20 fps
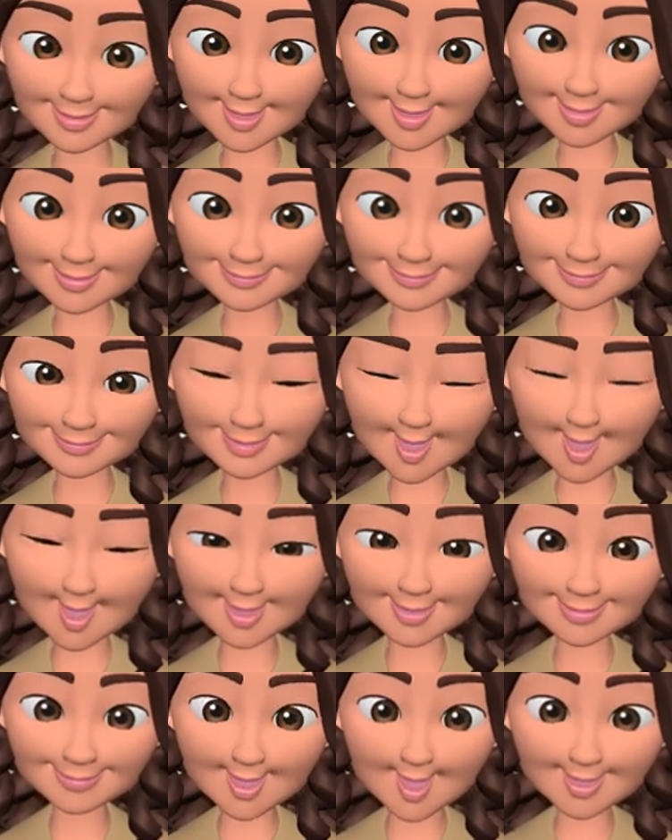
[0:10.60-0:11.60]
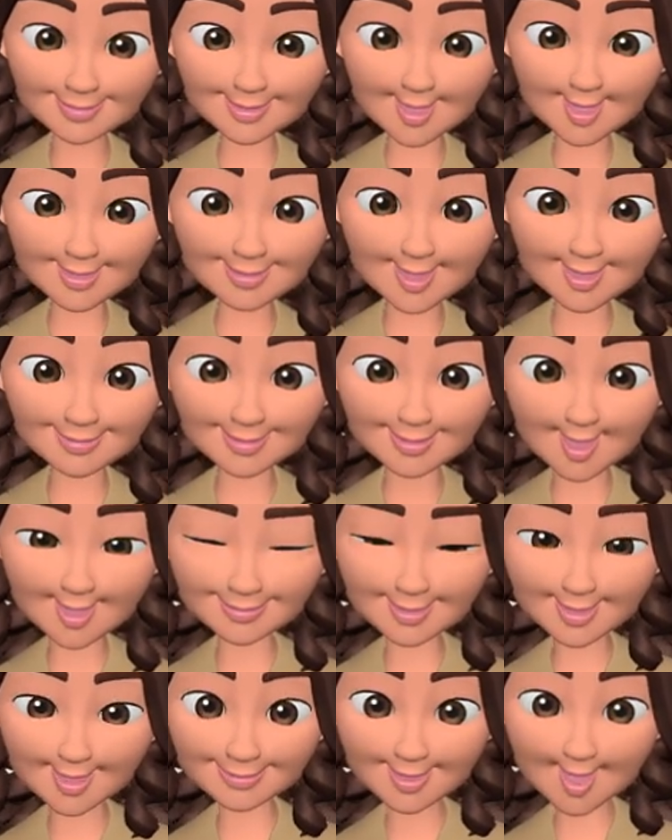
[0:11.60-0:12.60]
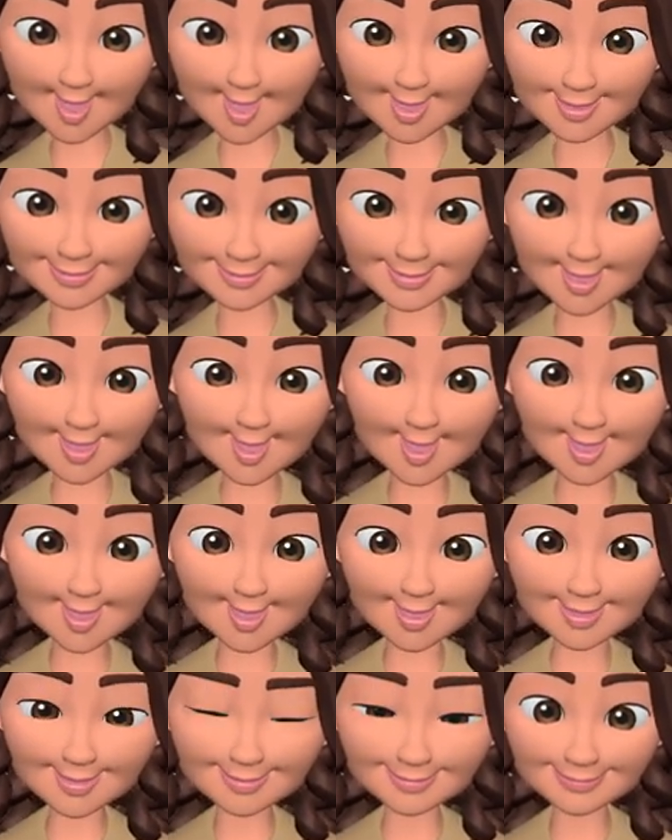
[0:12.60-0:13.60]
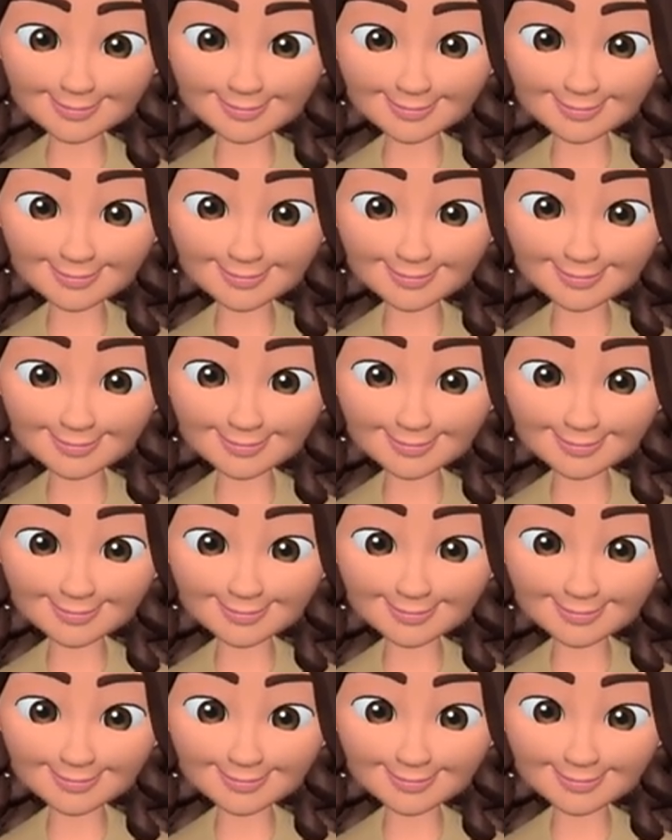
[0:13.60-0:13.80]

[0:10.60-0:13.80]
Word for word: you from the skincare section of a Dollar Tree near me.